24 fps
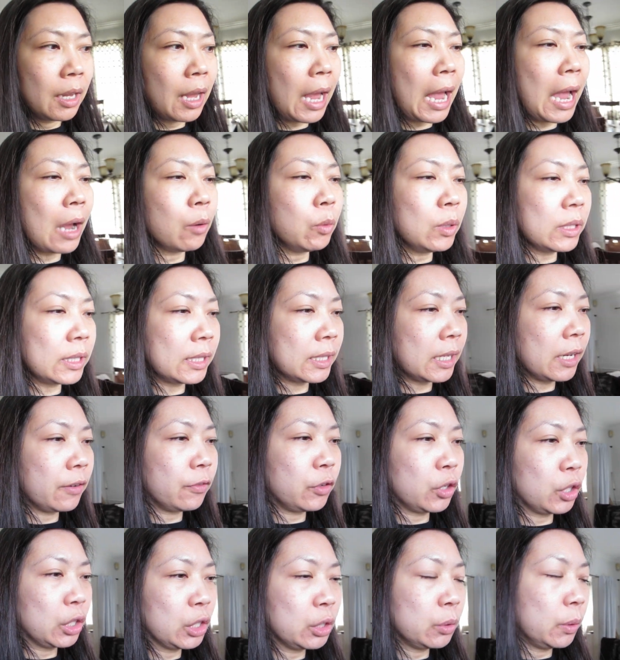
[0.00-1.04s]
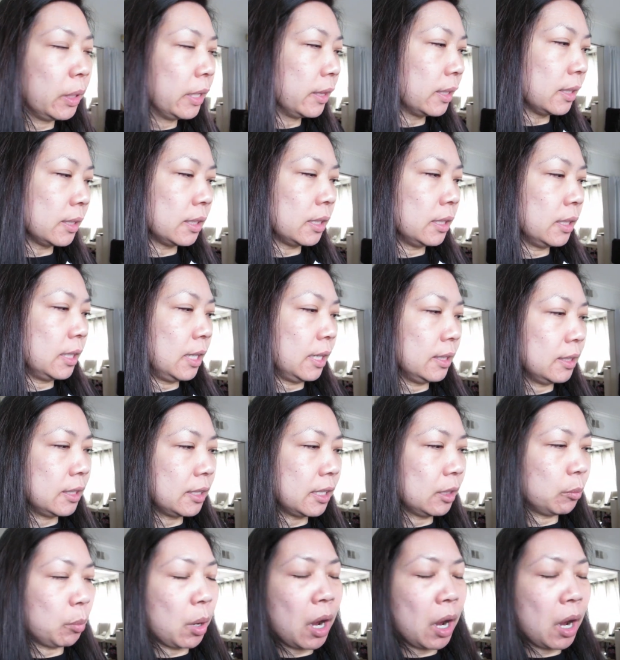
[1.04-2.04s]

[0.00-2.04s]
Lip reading: I would say if you're doing this in the Instant